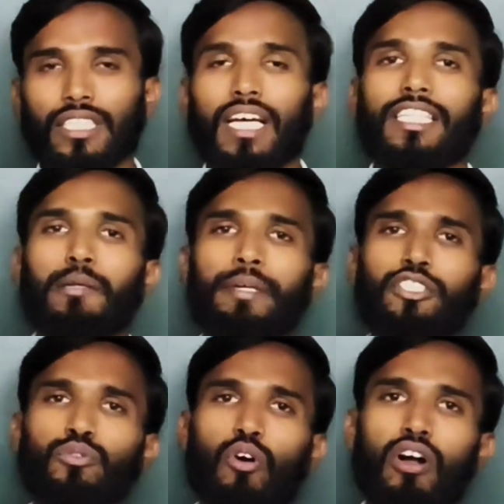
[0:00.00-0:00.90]
That means
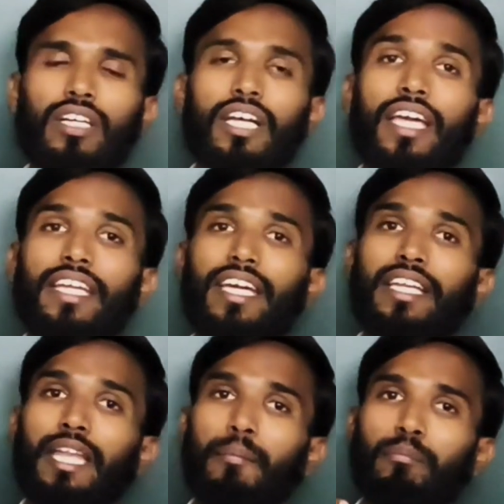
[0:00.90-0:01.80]
what? A
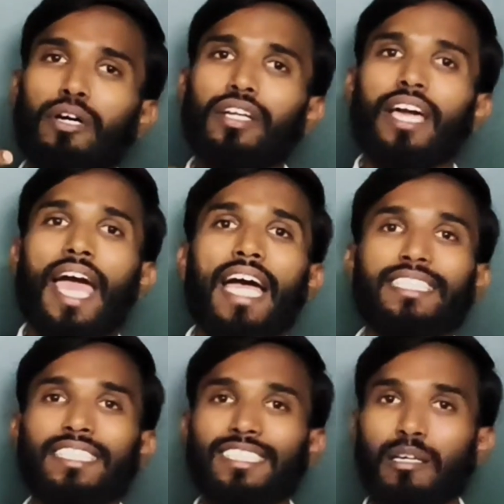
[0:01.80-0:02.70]
number has a
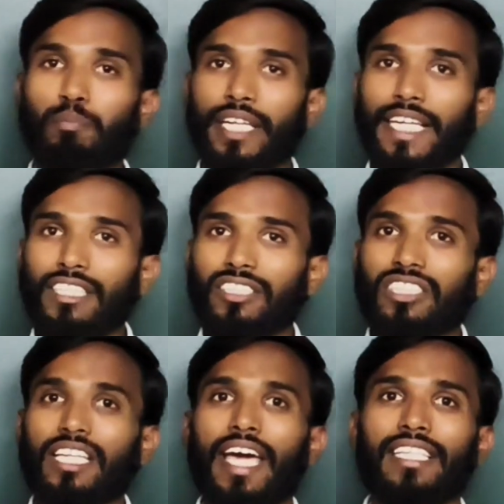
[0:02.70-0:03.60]
separate style,